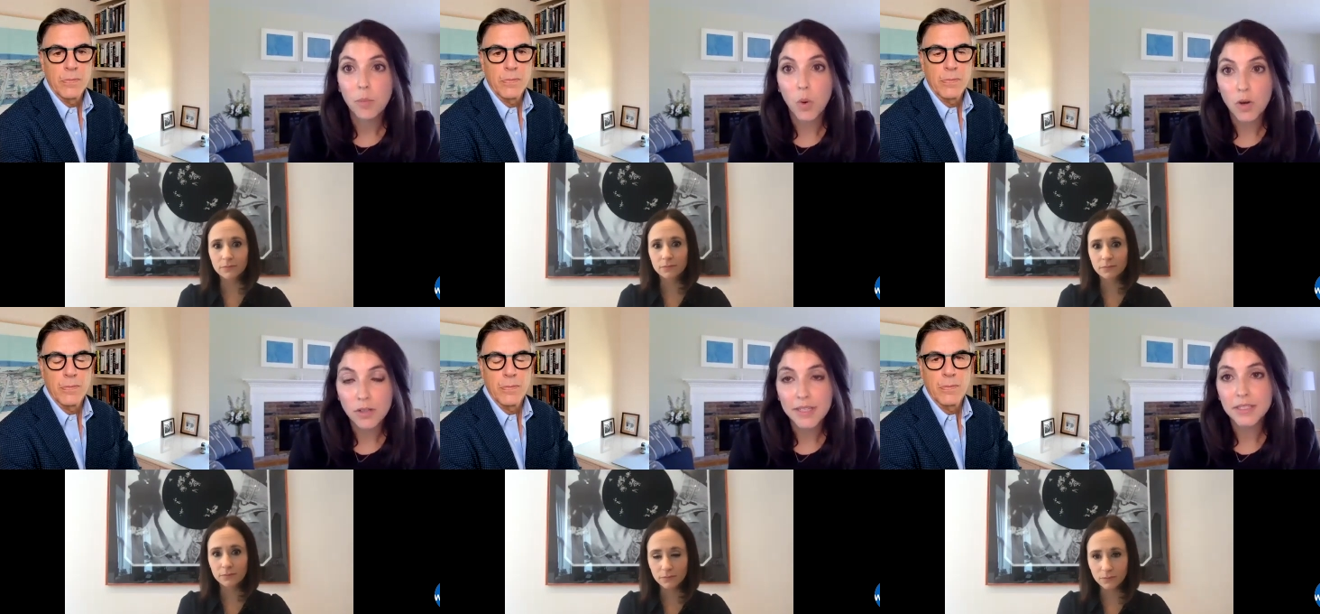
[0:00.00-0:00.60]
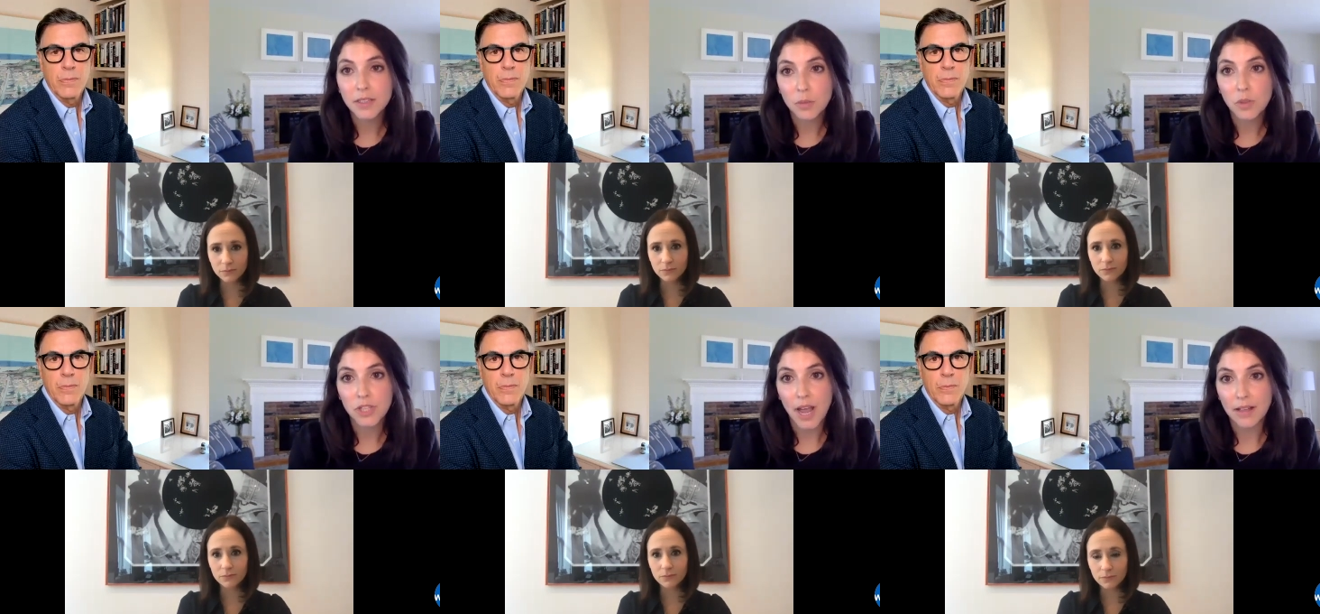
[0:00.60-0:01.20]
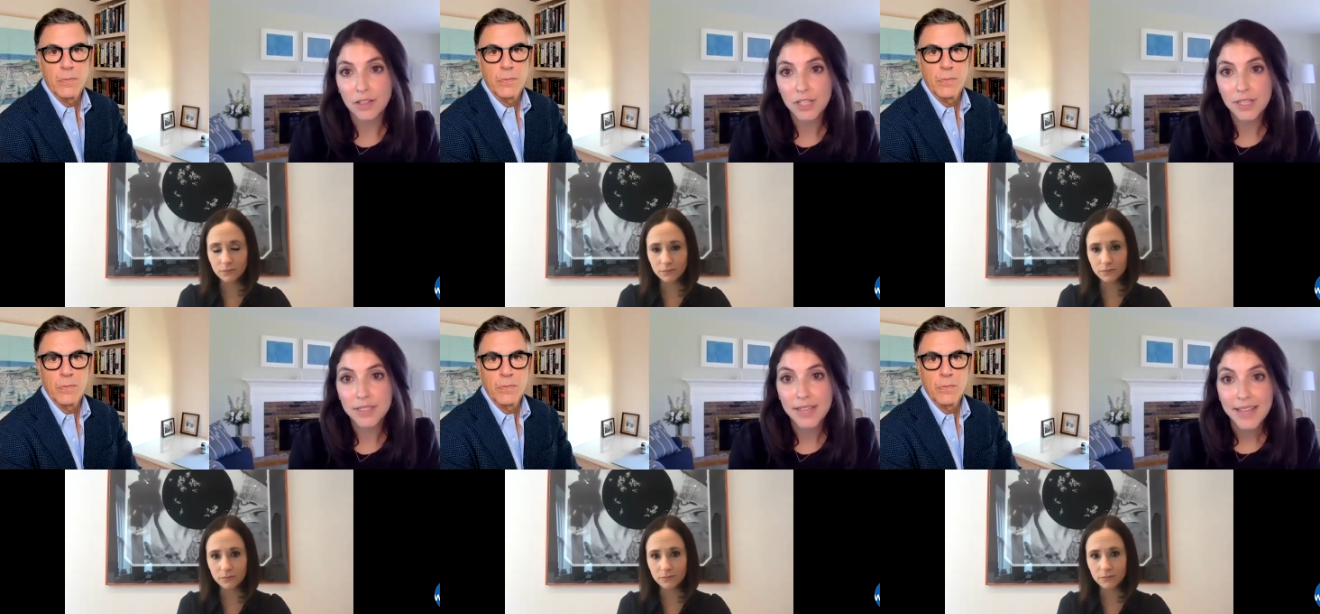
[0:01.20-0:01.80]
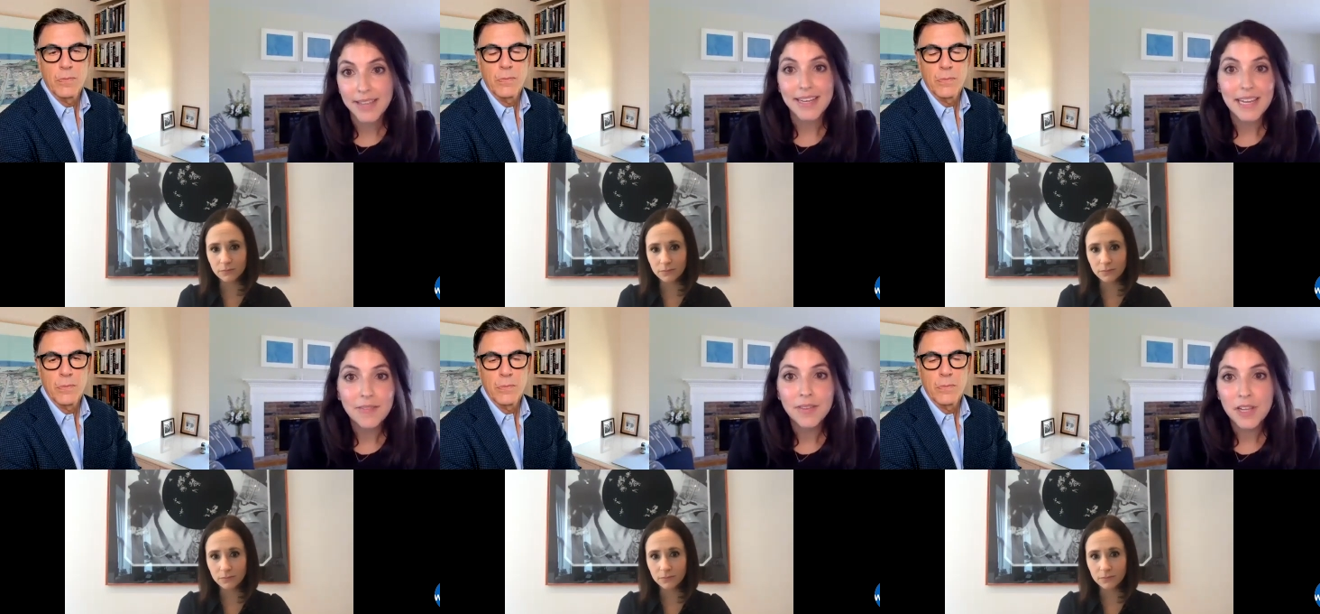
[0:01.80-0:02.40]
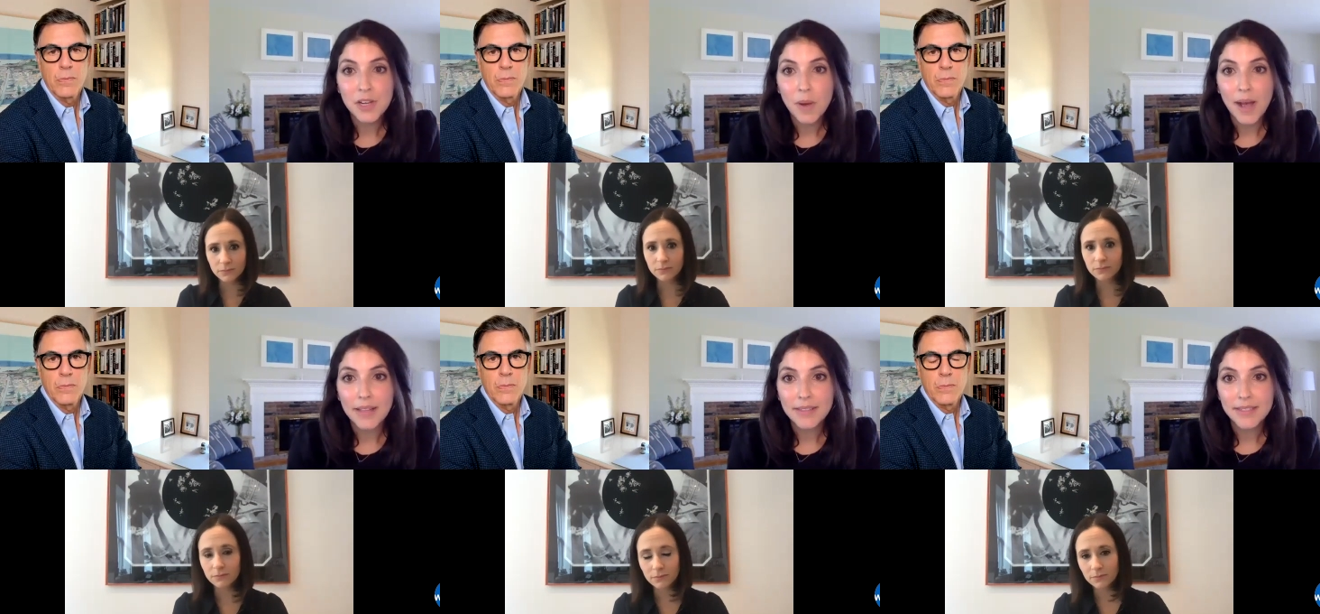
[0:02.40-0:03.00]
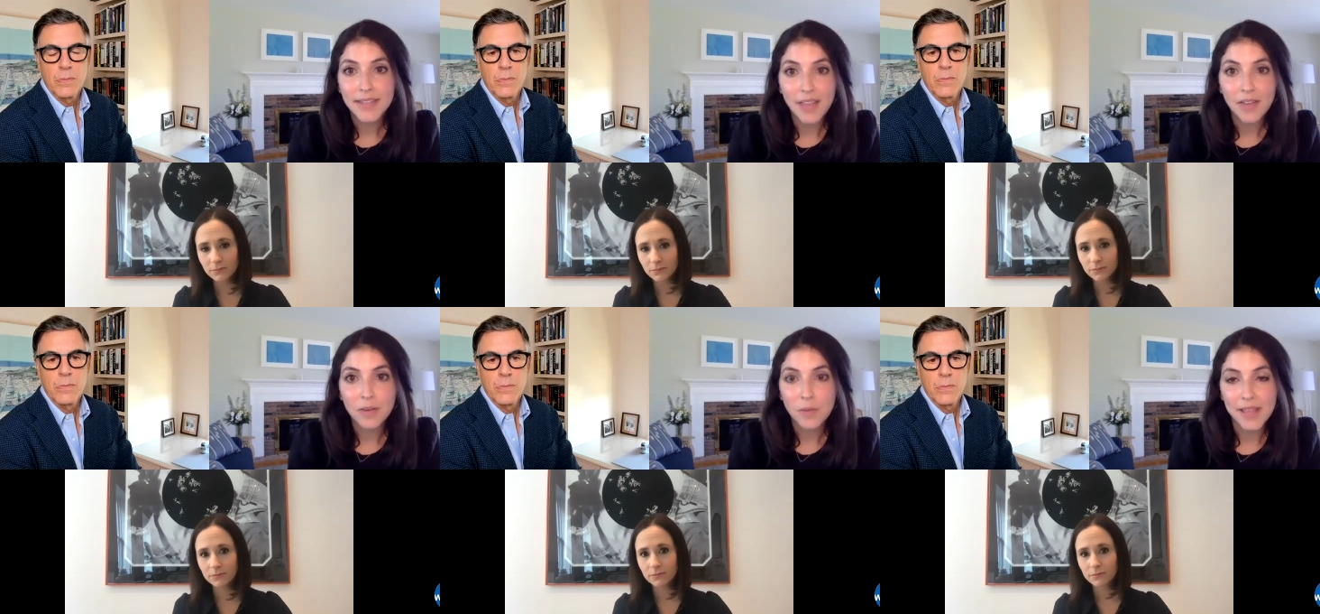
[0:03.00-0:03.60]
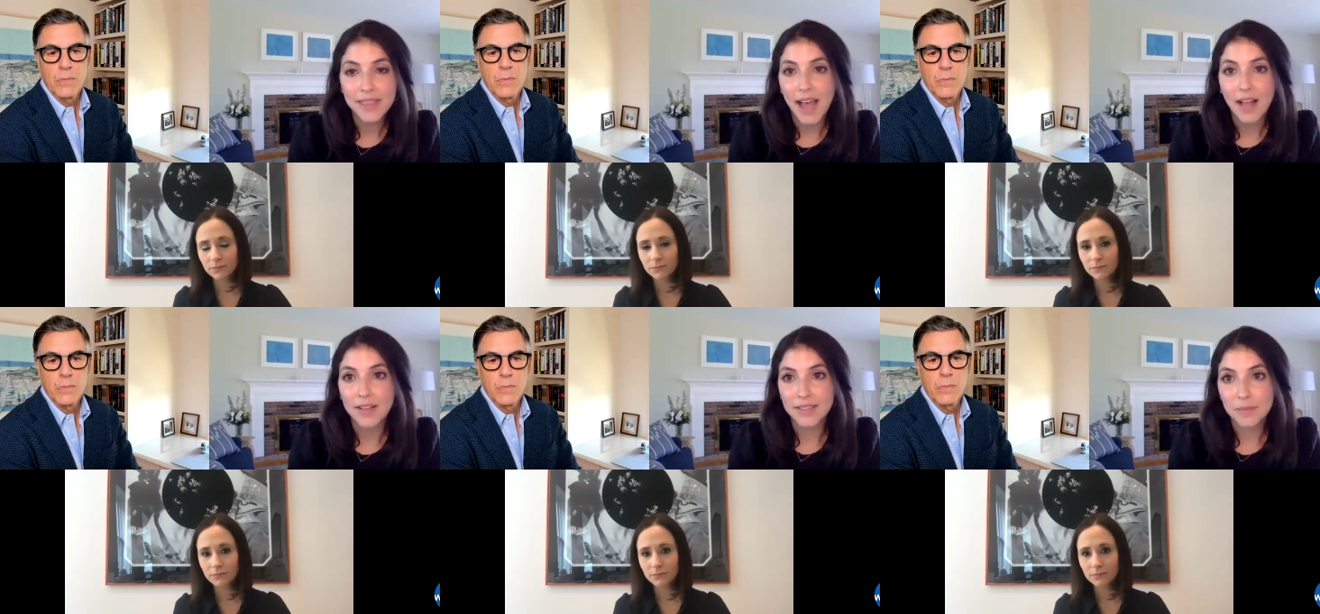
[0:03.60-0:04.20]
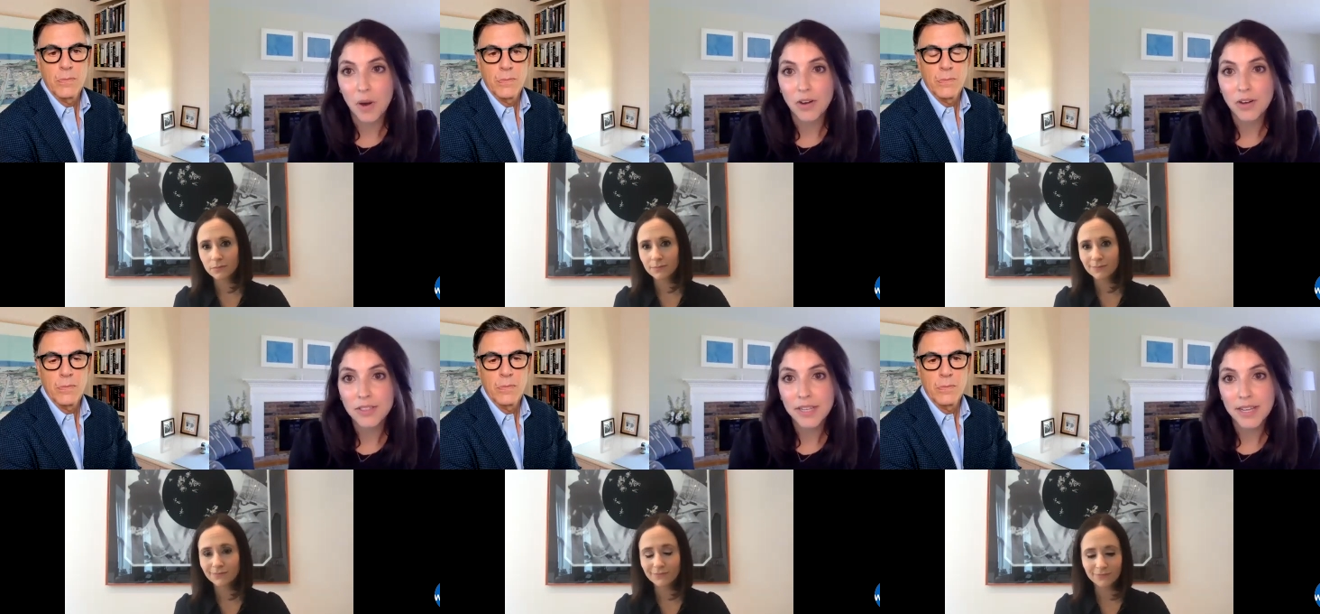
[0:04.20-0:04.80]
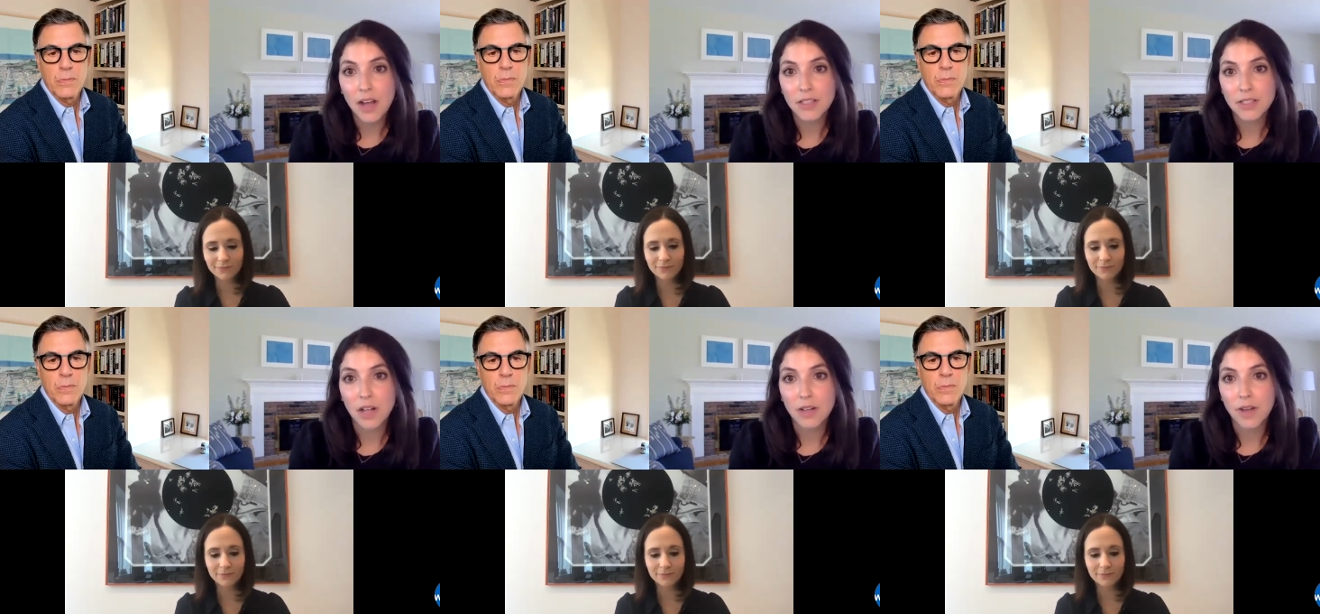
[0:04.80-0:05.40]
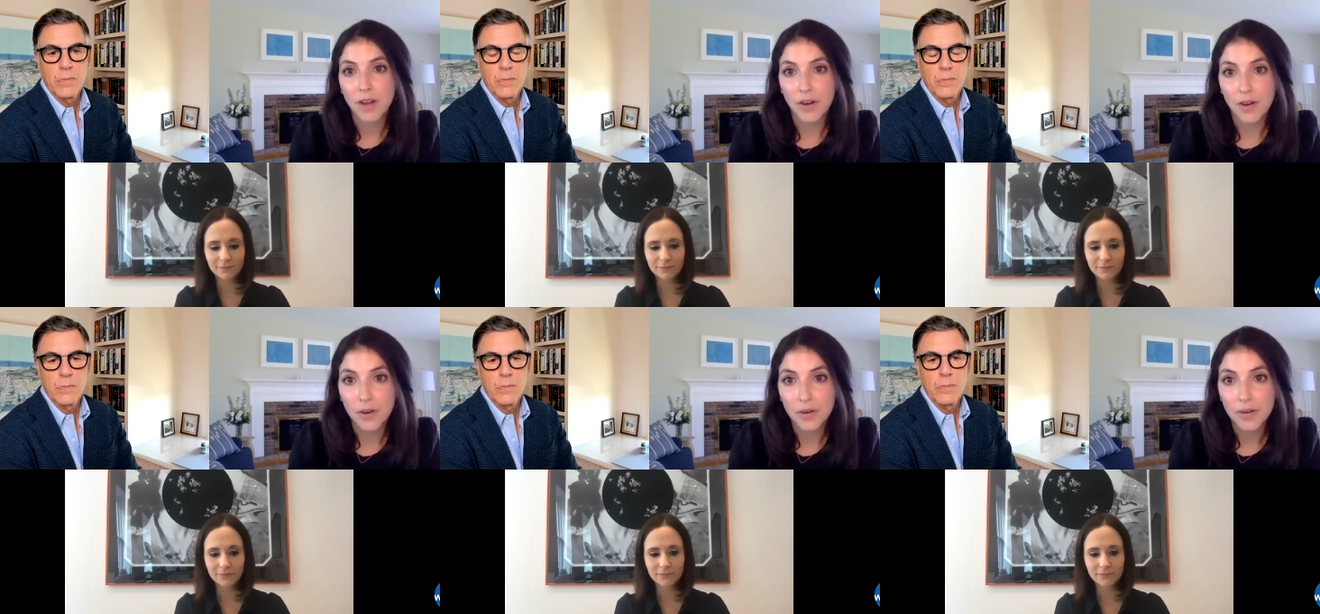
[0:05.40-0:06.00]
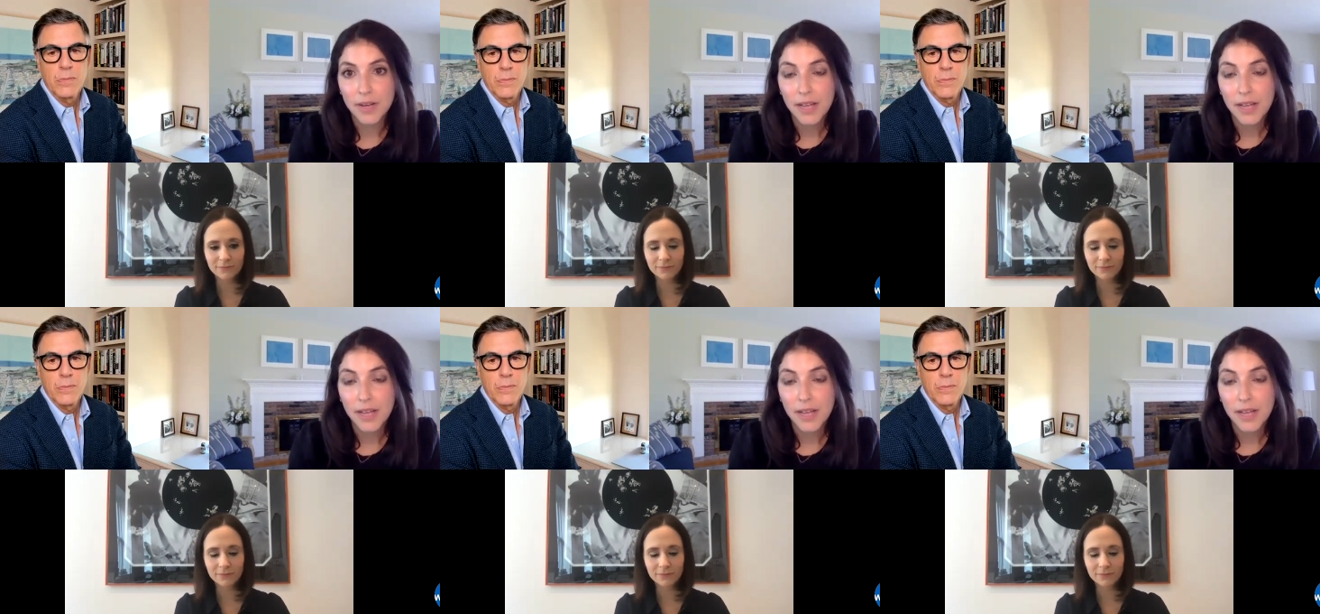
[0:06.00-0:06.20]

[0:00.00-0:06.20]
Speaker 1: borderless global challenges that even the US, together with allies and partners, cannot solve on our own.